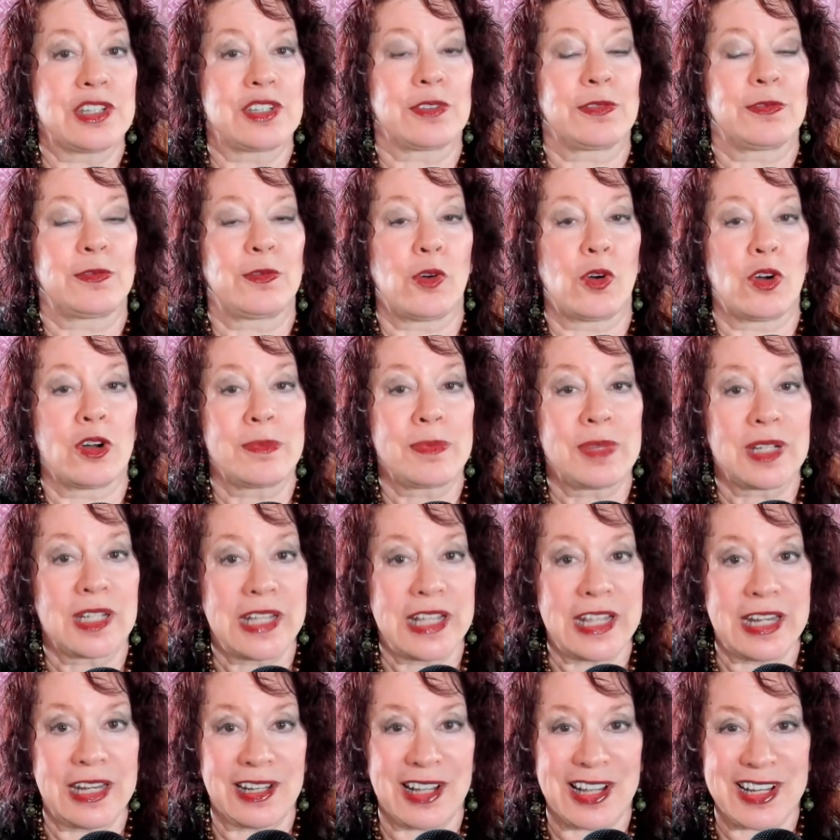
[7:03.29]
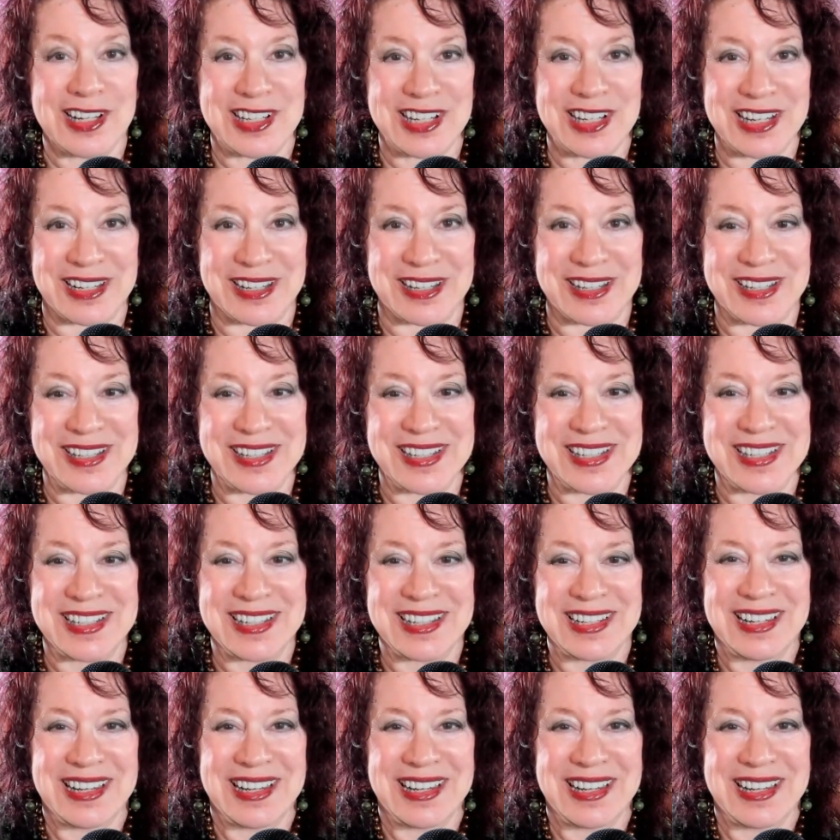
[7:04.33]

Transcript: formulating ideas